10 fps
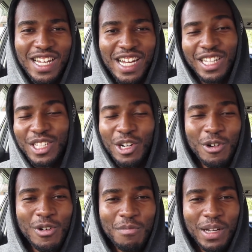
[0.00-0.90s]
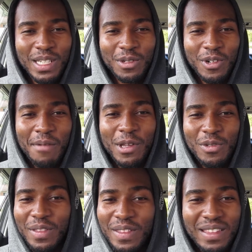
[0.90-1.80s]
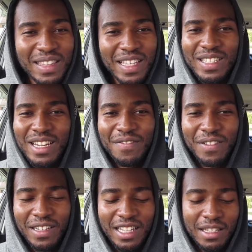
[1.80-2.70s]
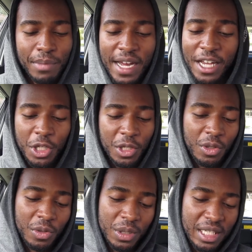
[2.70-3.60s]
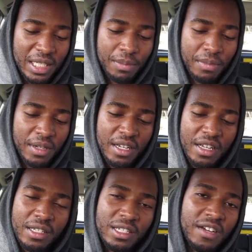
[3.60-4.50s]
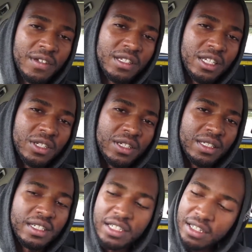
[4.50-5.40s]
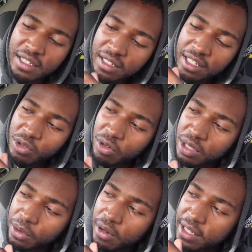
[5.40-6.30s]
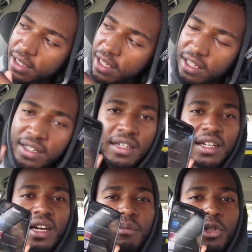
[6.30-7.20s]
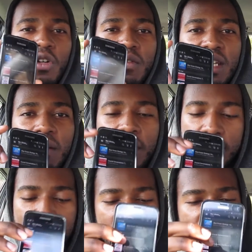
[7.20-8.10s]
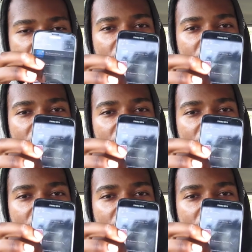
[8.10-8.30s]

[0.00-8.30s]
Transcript: I tell my subscribers when things are affiliated, but I actually use this service, as you can see. That's Audible right there. I'm not sure if the camera can see that.